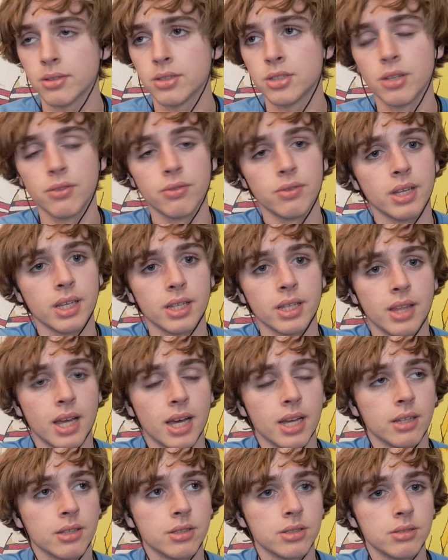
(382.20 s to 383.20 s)
Stuff like
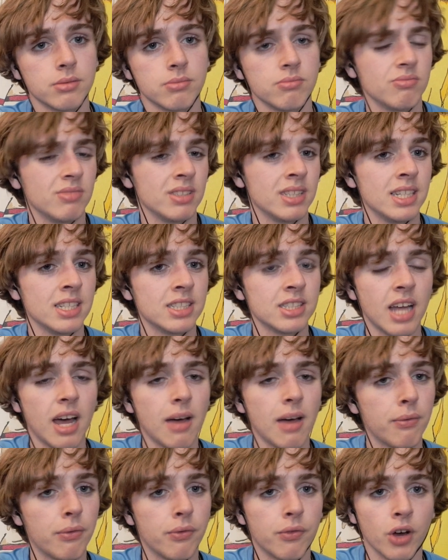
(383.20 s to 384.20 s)
that it's
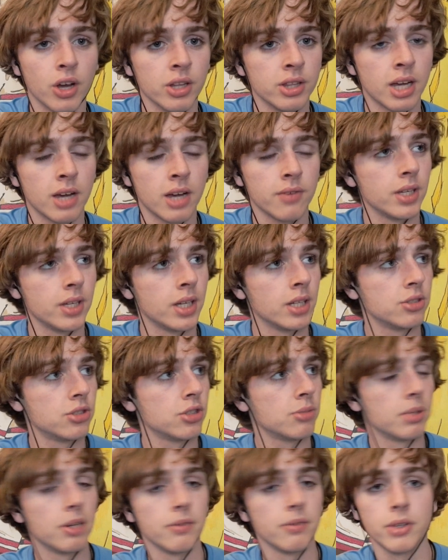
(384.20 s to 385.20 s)
not fun to have to answer,
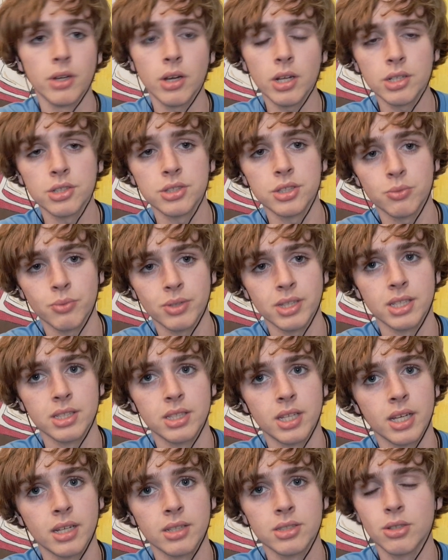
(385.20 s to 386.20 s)
but if you honestly read the
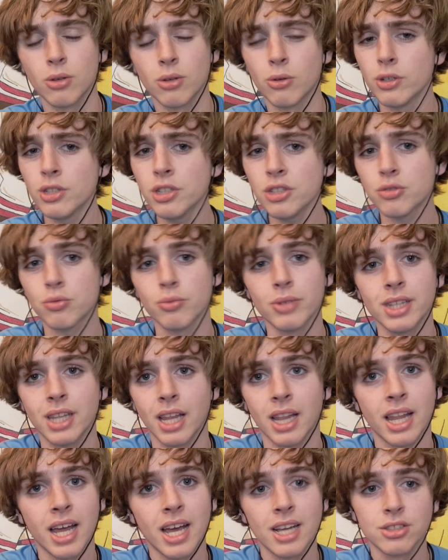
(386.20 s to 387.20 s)
text, or you just read the
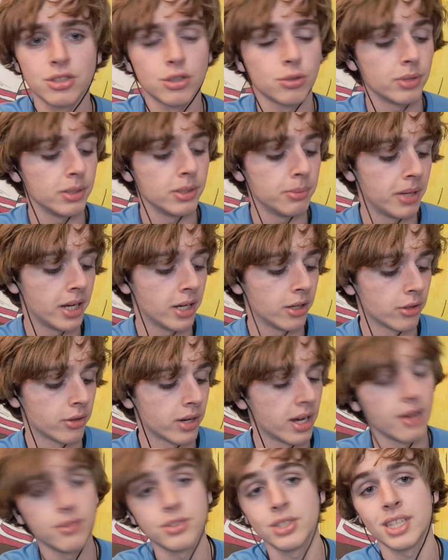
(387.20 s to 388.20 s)
last 3
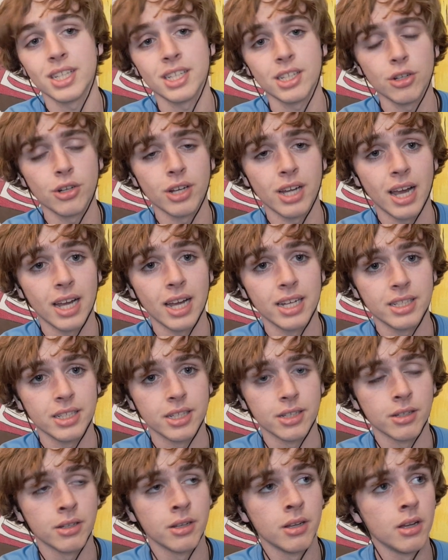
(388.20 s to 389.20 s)
paragraphs, you can get a good
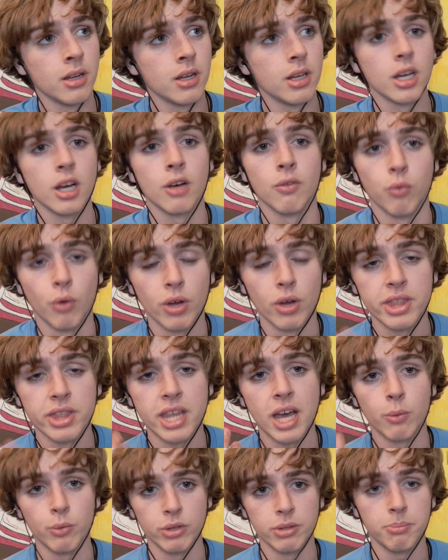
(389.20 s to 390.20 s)
idea of what
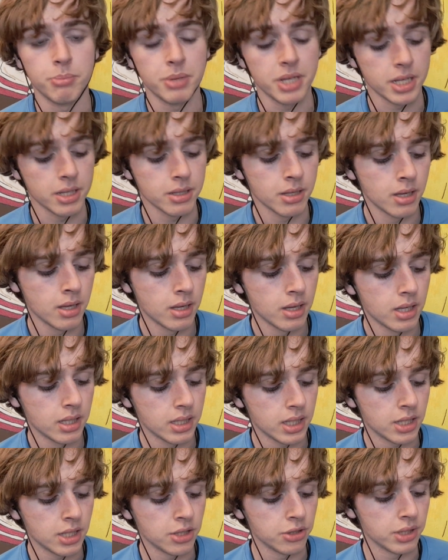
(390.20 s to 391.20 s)
that would be.
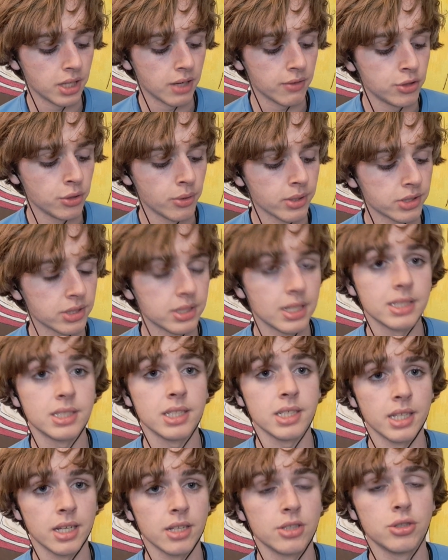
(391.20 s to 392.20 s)
And then you have 200 say
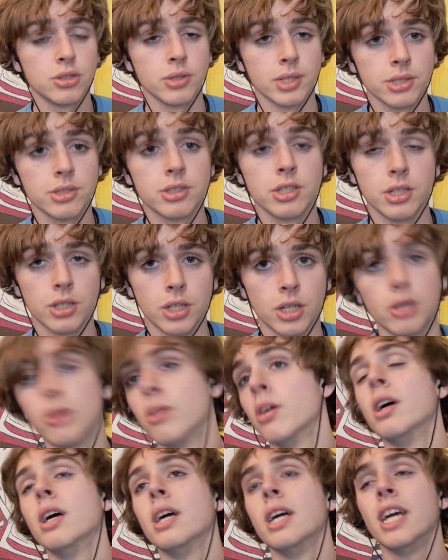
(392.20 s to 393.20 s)
yes, 200 say no.
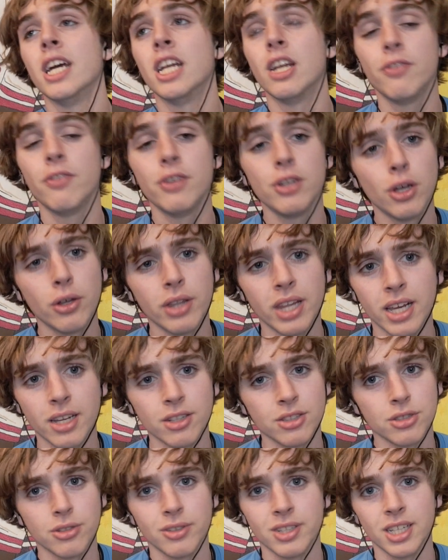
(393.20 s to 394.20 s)
And if you know the
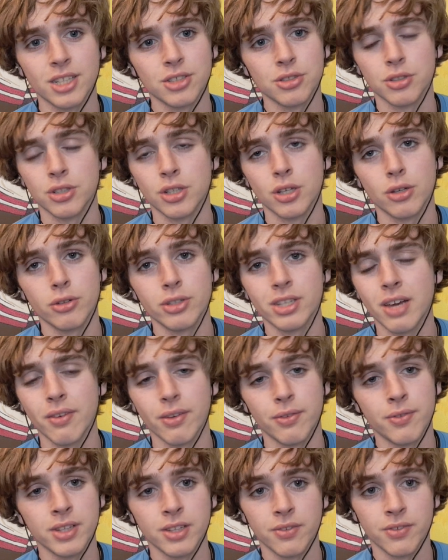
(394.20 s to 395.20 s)
answer, a yes or no, you have a
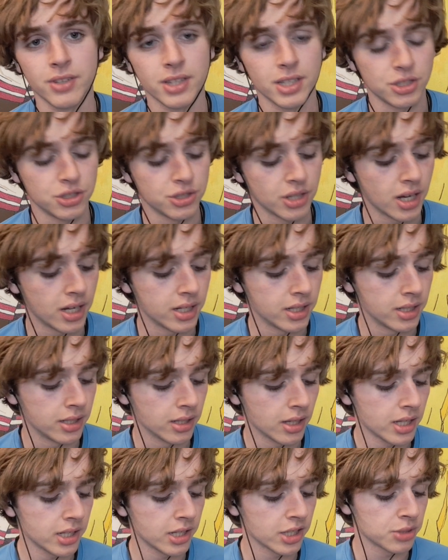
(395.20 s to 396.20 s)
50-50 shot. And a
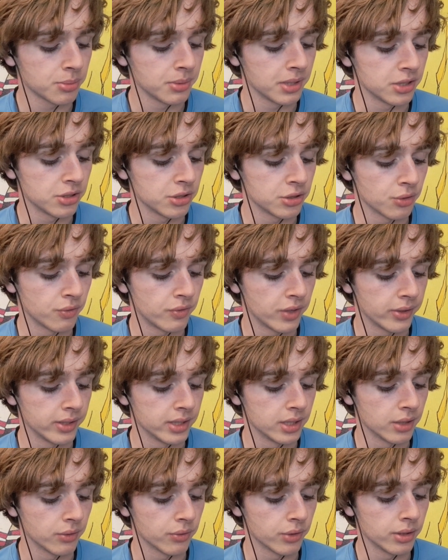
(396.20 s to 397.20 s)
lot of explanations are very
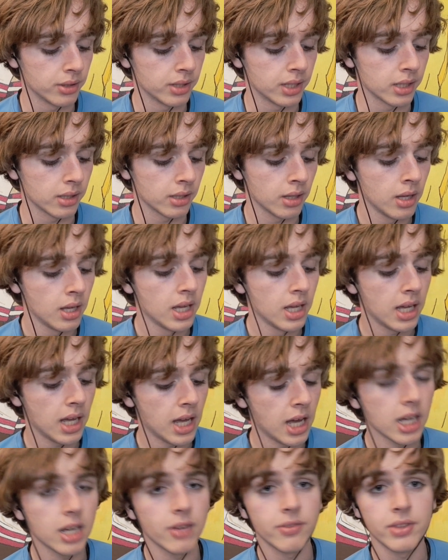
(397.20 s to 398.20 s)
different. Like,
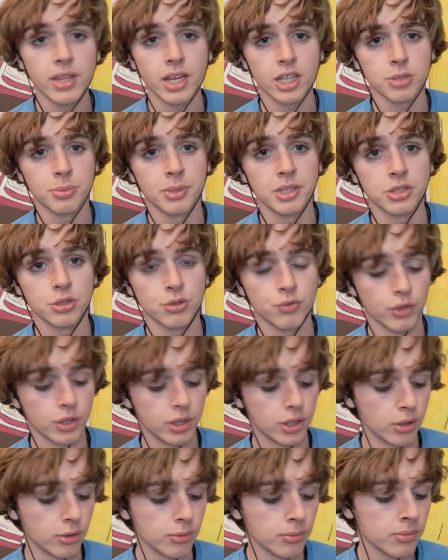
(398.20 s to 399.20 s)
I'll give the explanations for
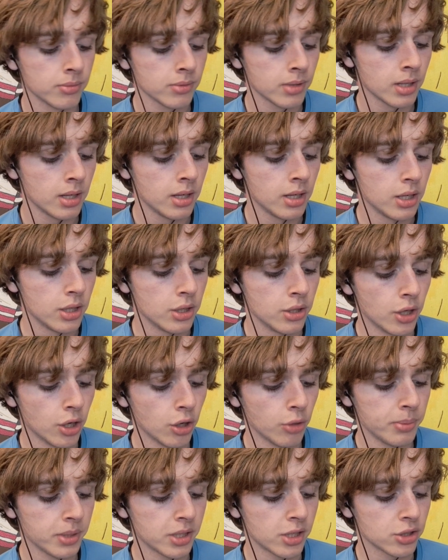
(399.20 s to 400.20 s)
no.
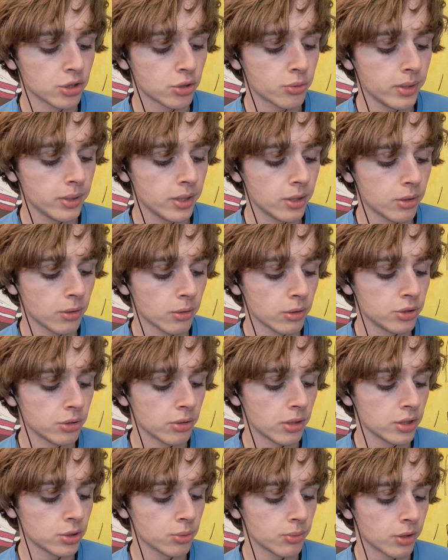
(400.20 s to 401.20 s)
No, because Greek culture
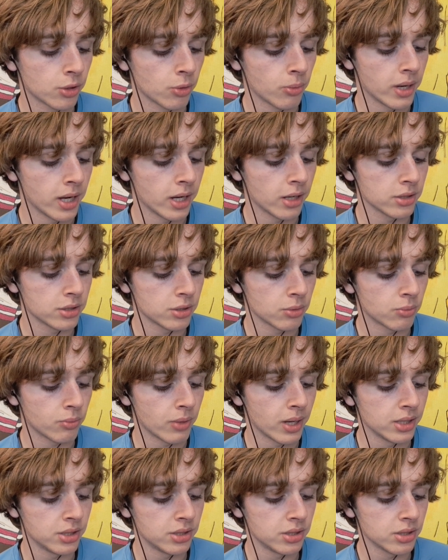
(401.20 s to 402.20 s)
also requires the
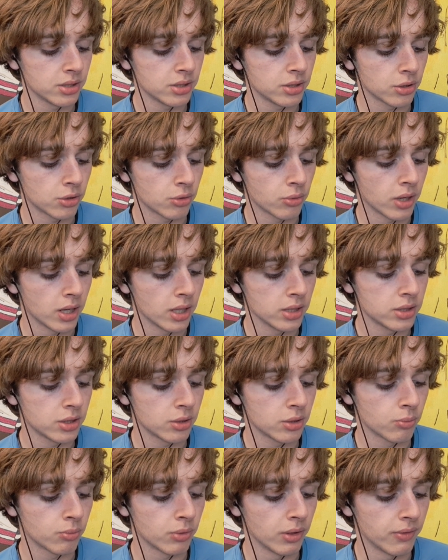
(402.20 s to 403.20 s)
righteous to cross
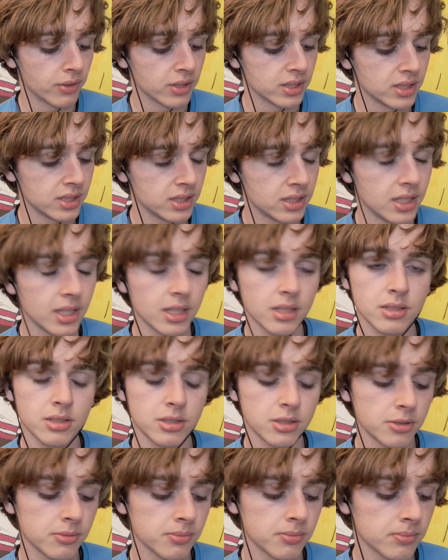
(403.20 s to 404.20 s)
the river
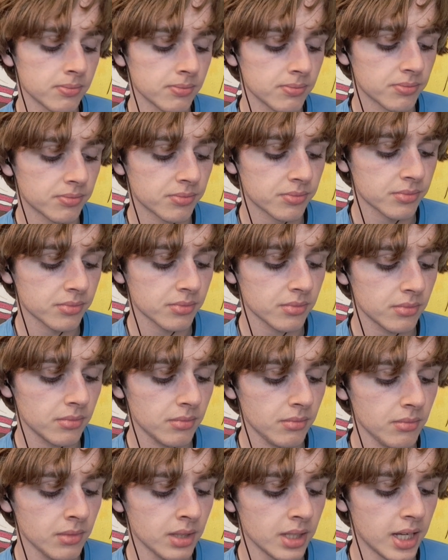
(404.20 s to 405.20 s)
Styx.
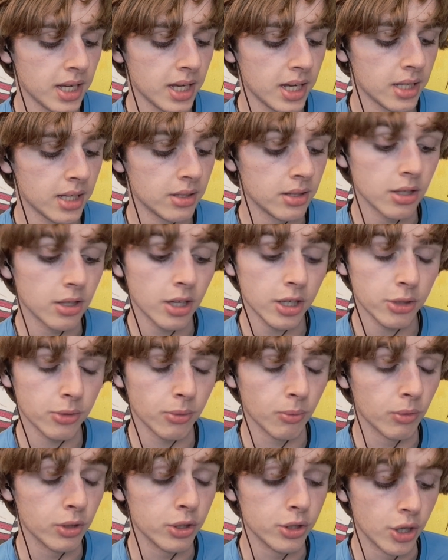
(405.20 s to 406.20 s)
And the other
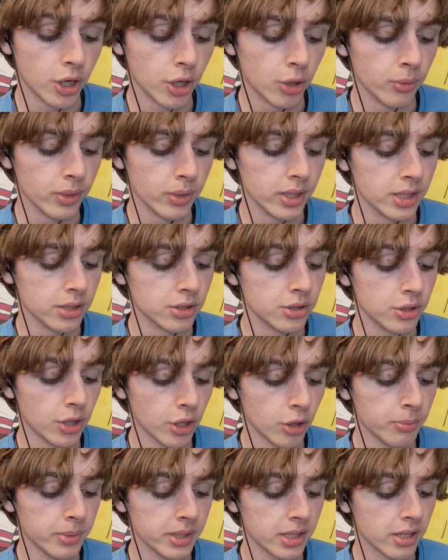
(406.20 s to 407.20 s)
no is
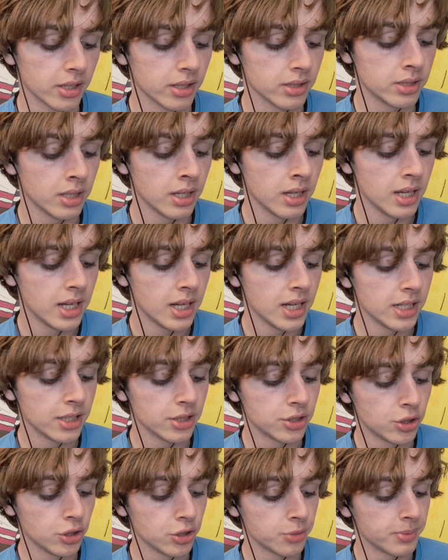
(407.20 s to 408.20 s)
no because it is
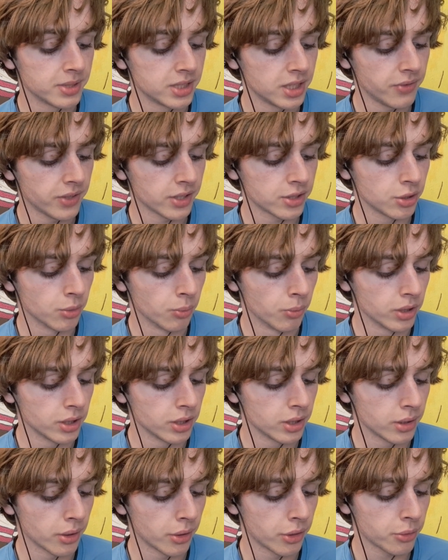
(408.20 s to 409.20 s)
too specific to one
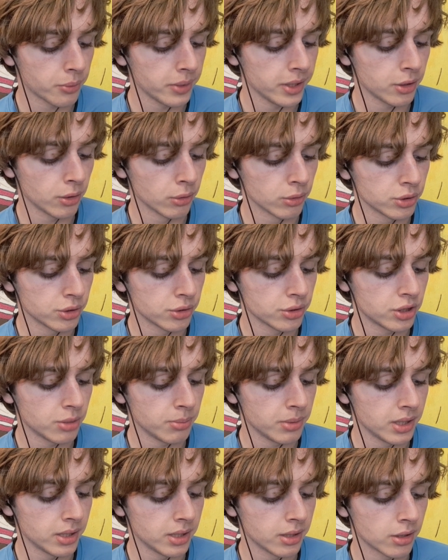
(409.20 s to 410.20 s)
of the 3 cultures to
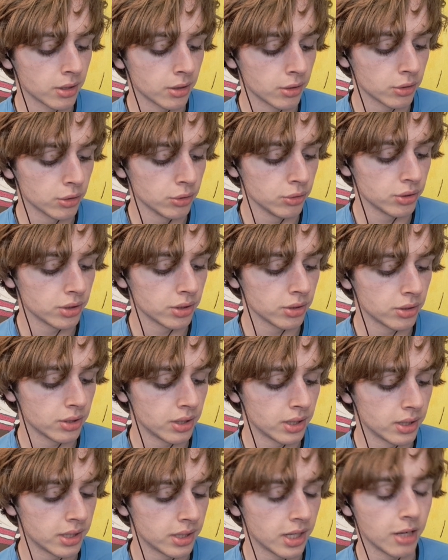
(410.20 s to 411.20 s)
be a conclusion to
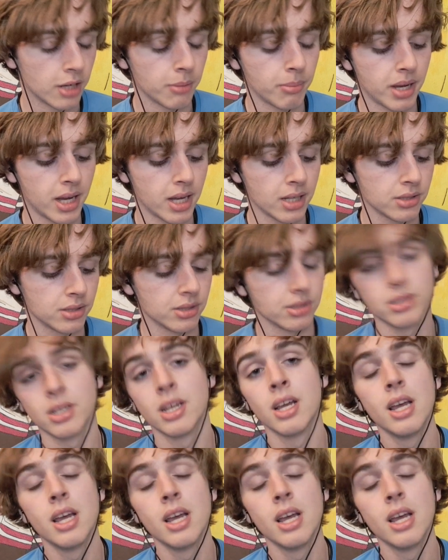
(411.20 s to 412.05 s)
the entire passage.